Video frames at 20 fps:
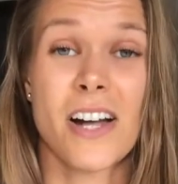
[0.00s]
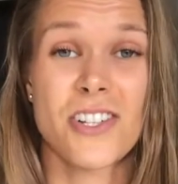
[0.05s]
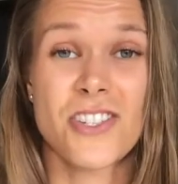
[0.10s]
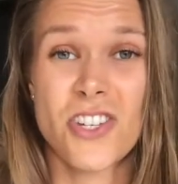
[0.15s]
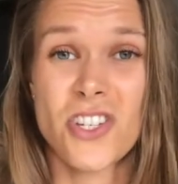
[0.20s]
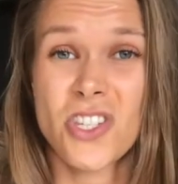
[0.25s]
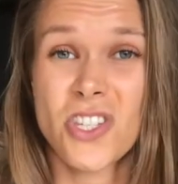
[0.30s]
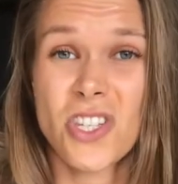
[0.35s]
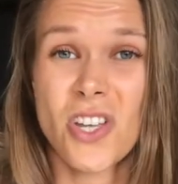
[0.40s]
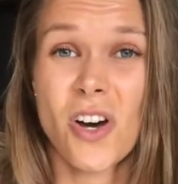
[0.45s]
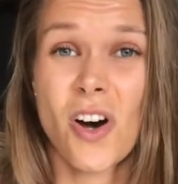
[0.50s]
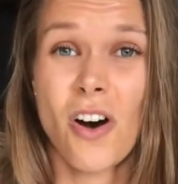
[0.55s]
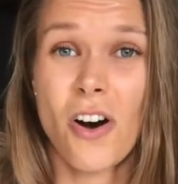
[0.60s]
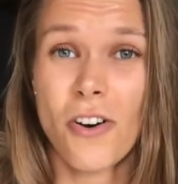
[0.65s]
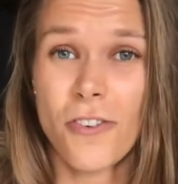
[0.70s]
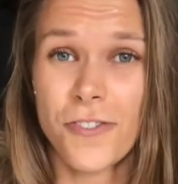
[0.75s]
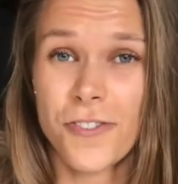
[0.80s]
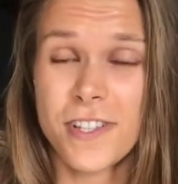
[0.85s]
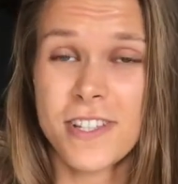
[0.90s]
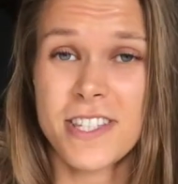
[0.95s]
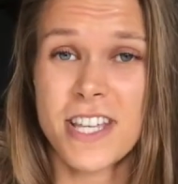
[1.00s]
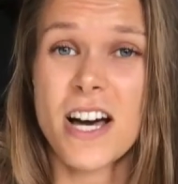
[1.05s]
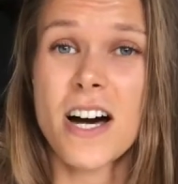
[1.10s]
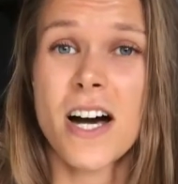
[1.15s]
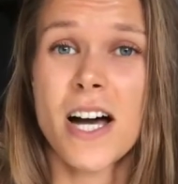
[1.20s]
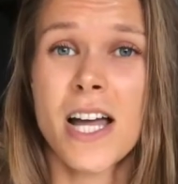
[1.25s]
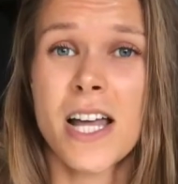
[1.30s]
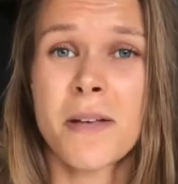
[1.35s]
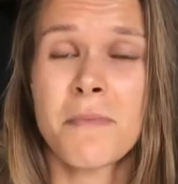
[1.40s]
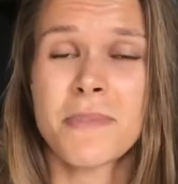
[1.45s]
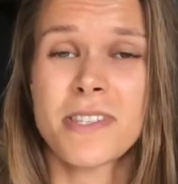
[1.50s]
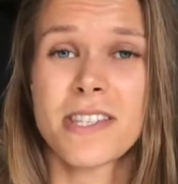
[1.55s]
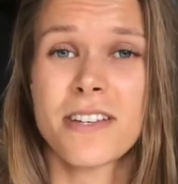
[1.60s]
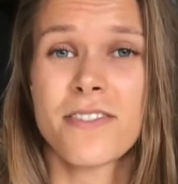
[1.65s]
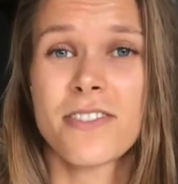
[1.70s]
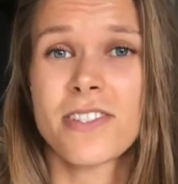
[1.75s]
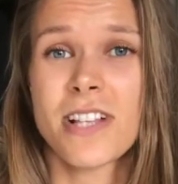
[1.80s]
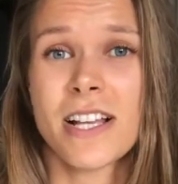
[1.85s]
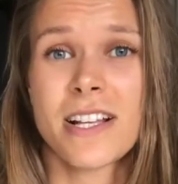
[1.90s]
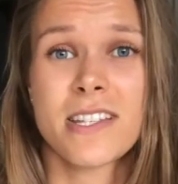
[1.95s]
Just oftentimes there
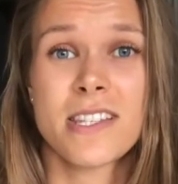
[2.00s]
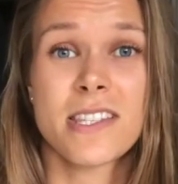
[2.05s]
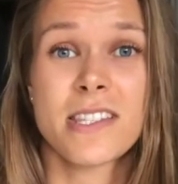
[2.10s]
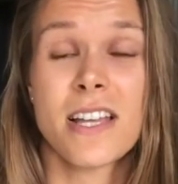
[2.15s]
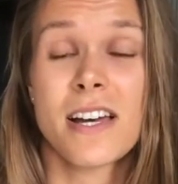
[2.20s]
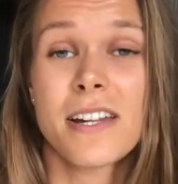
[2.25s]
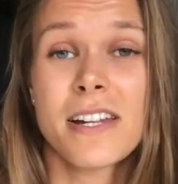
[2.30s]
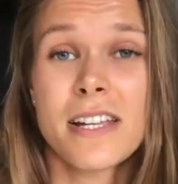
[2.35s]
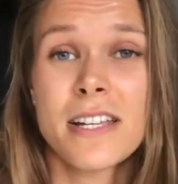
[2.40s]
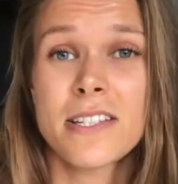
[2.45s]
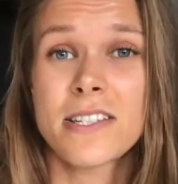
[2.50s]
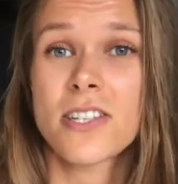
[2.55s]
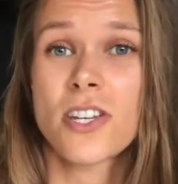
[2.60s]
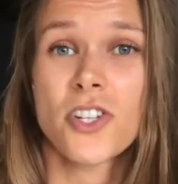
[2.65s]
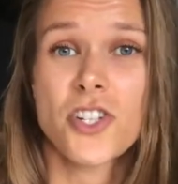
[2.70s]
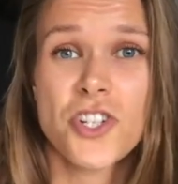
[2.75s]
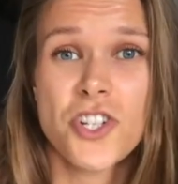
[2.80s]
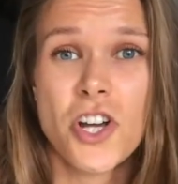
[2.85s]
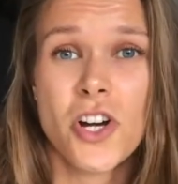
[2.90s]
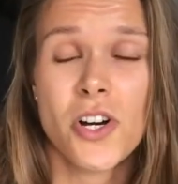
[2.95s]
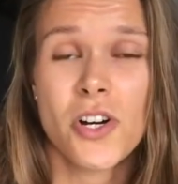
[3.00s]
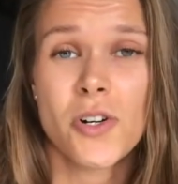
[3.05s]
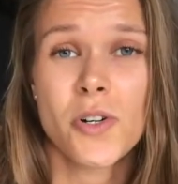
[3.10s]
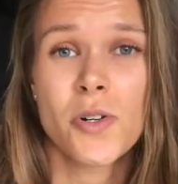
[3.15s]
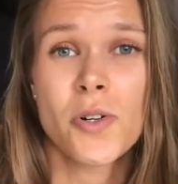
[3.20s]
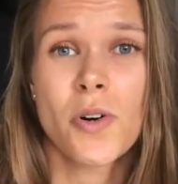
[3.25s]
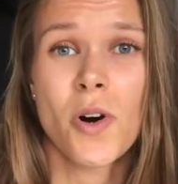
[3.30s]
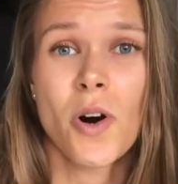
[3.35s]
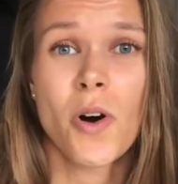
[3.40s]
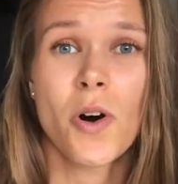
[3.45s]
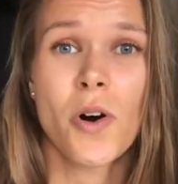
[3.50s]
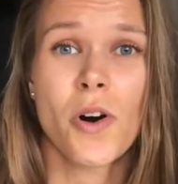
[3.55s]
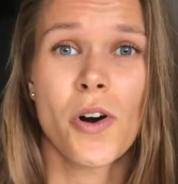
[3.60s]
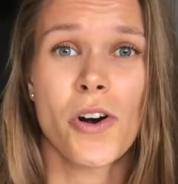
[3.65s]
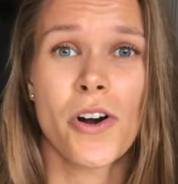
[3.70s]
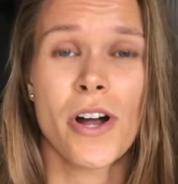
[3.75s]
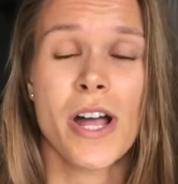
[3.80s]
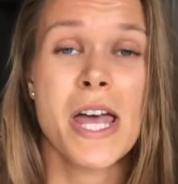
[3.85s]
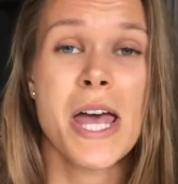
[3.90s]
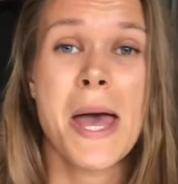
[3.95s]
was like studies show
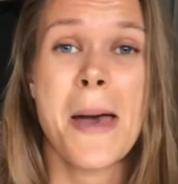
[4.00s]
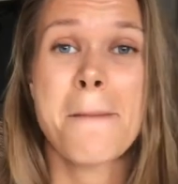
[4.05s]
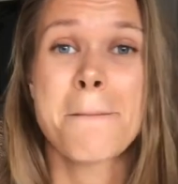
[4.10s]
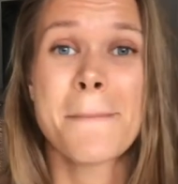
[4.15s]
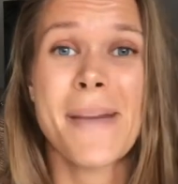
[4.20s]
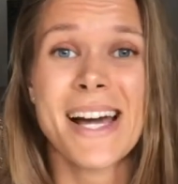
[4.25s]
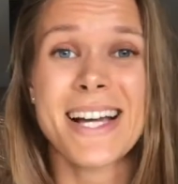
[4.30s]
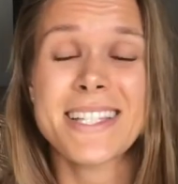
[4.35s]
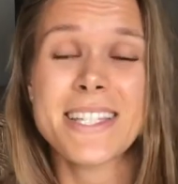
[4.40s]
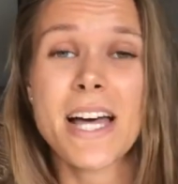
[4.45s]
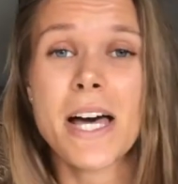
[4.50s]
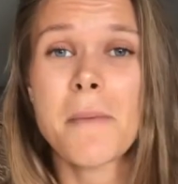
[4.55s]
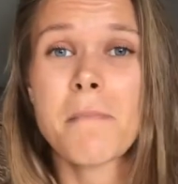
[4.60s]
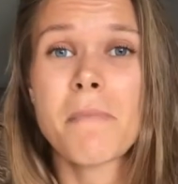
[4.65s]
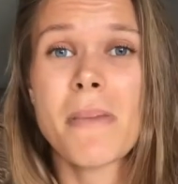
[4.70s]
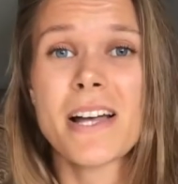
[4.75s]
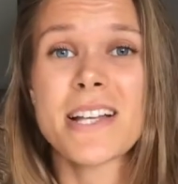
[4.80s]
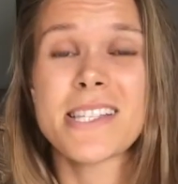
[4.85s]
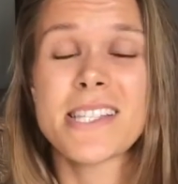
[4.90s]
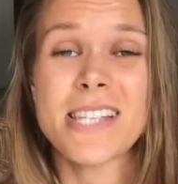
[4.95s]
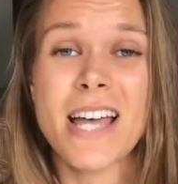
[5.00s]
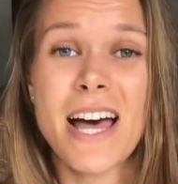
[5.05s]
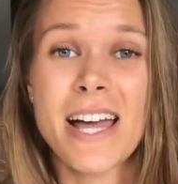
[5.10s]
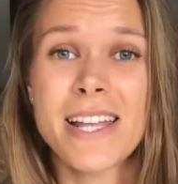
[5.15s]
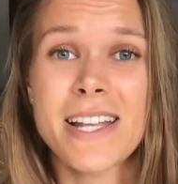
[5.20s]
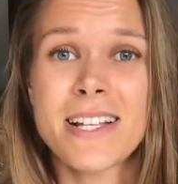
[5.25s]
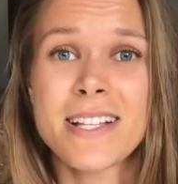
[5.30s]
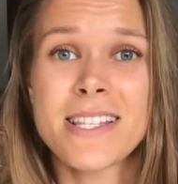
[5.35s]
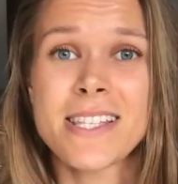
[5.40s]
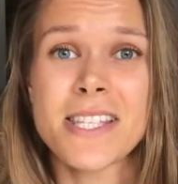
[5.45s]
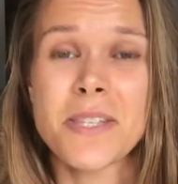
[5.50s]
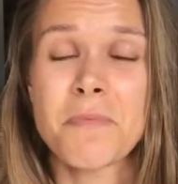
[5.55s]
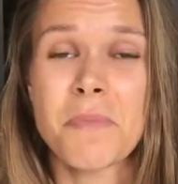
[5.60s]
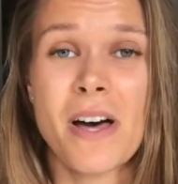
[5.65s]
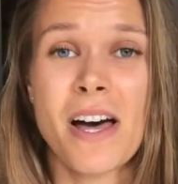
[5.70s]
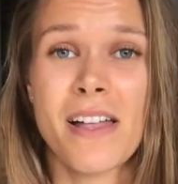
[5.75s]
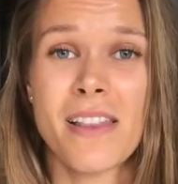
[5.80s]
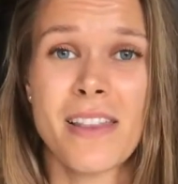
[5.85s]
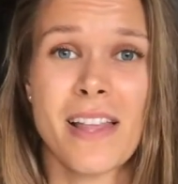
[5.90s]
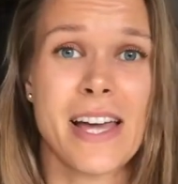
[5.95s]
or backed up by science,
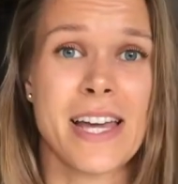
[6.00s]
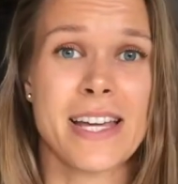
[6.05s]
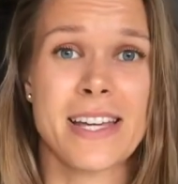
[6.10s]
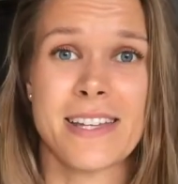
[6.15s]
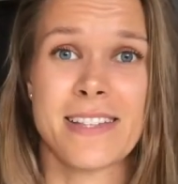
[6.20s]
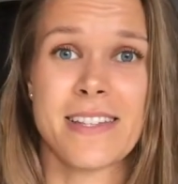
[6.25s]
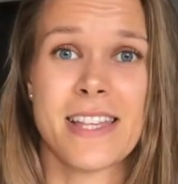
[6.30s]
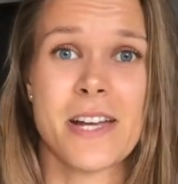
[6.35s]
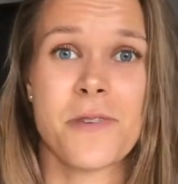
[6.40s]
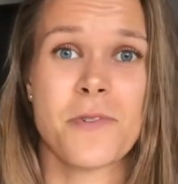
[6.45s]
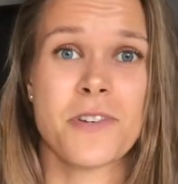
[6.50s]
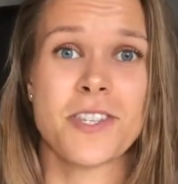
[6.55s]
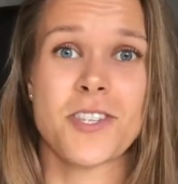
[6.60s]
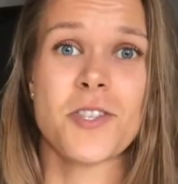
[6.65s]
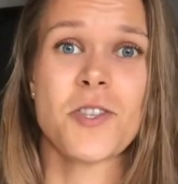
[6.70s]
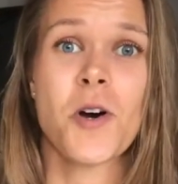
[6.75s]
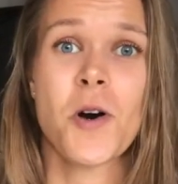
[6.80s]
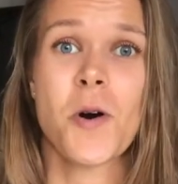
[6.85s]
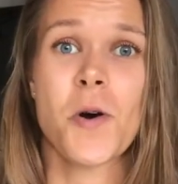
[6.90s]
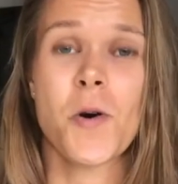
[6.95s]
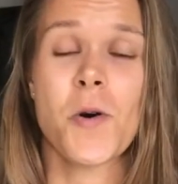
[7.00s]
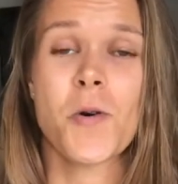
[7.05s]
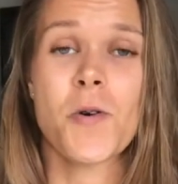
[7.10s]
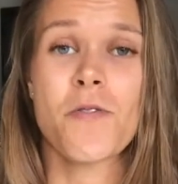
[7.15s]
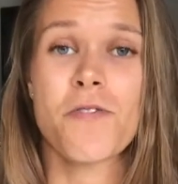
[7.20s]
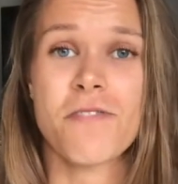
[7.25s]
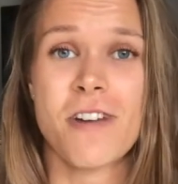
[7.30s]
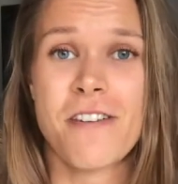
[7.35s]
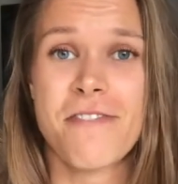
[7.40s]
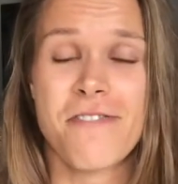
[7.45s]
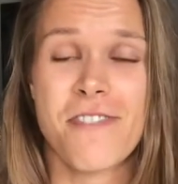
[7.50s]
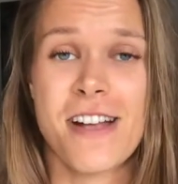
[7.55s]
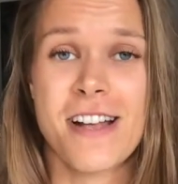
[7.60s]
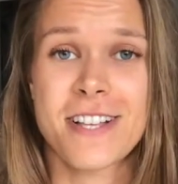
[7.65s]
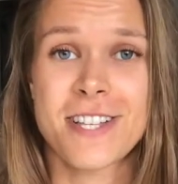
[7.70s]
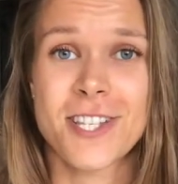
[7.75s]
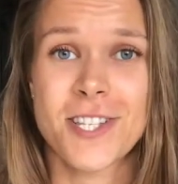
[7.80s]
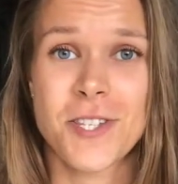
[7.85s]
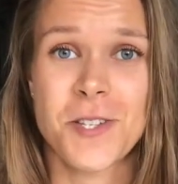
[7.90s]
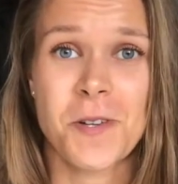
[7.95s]
but like there was no
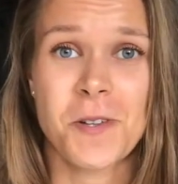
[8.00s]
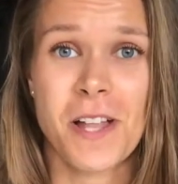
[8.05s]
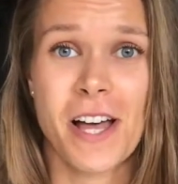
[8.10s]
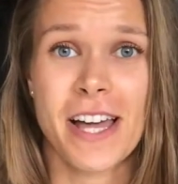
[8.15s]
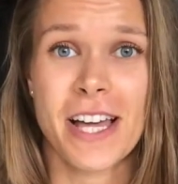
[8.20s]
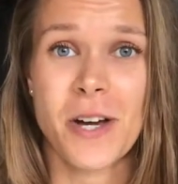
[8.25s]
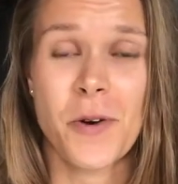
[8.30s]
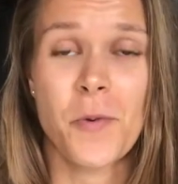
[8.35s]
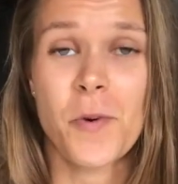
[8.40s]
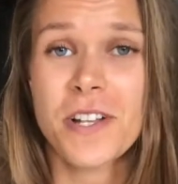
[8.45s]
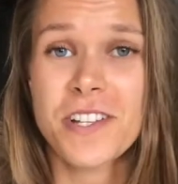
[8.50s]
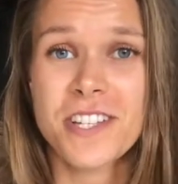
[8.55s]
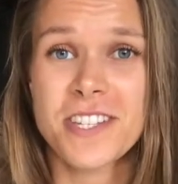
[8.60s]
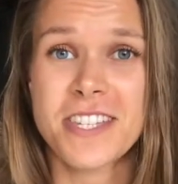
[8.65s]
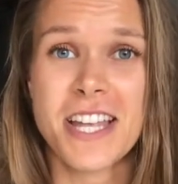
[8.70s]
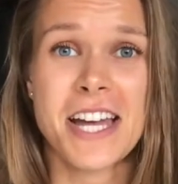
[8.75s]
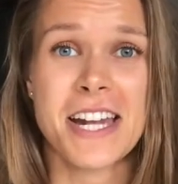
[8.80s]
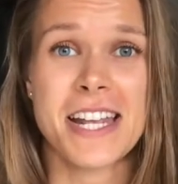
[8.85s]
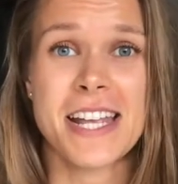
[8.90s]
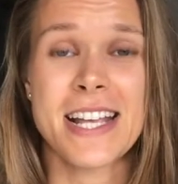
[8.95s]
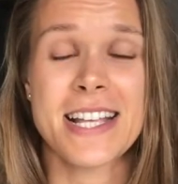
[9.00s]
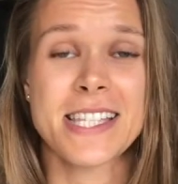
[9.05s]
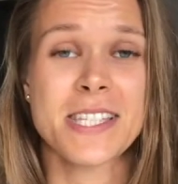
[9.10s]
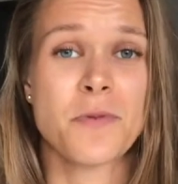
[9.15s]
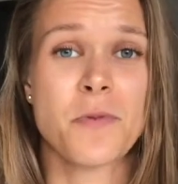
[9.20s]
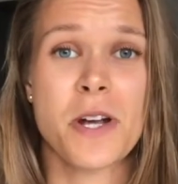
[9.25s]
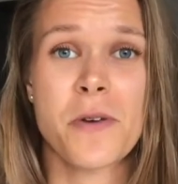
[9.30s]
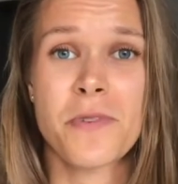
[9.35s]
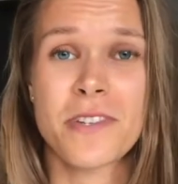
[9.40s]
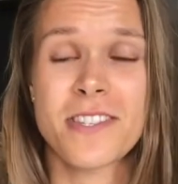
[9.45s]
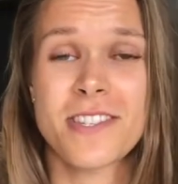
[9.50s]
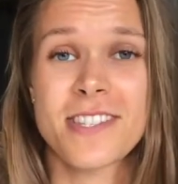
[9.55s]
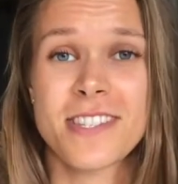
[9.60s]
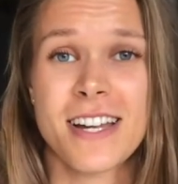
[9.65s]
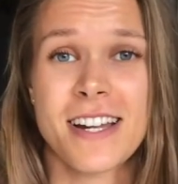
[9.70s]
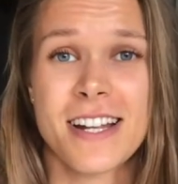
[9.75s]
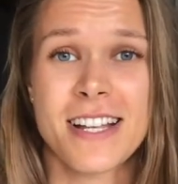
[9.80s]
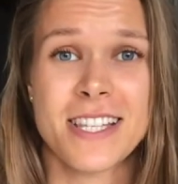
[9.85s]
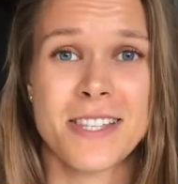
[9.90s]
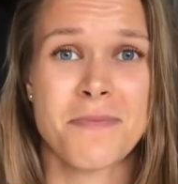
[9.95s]
reference to like which studies, where was the
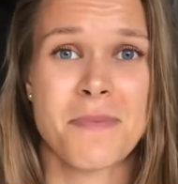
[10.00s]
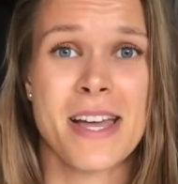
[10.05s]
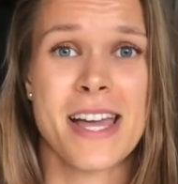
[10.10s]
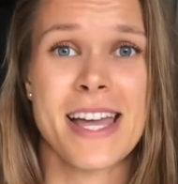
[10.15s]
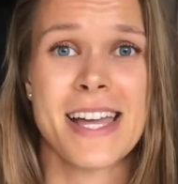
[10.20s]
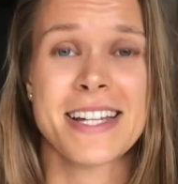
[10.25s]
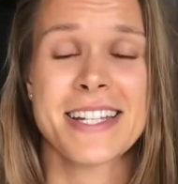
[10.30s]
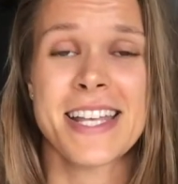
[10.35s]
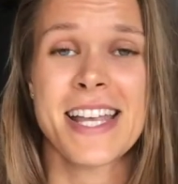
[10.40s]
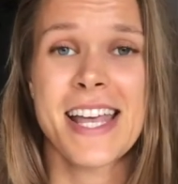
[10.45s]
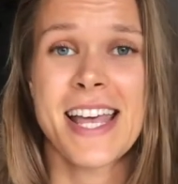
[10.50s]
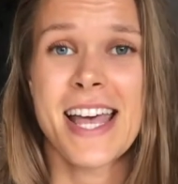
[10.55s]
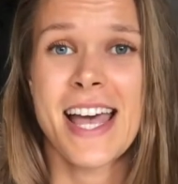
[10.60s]
studies made.